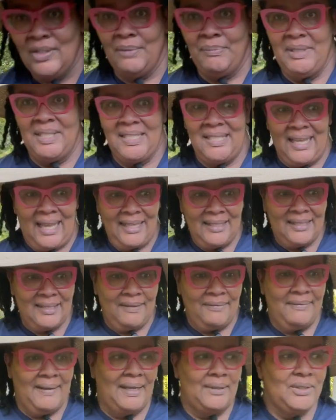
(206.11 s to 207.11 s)
besides
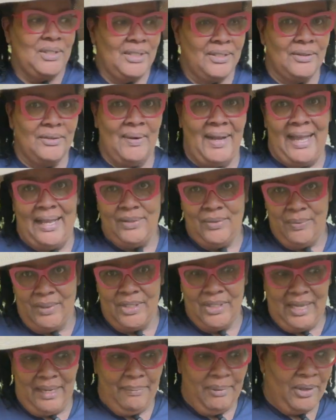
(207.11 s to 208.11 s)
the fountain grass,
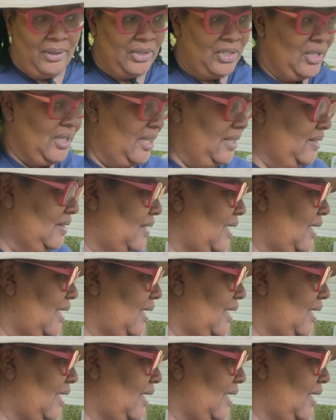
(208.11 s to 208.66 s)
which I purchased,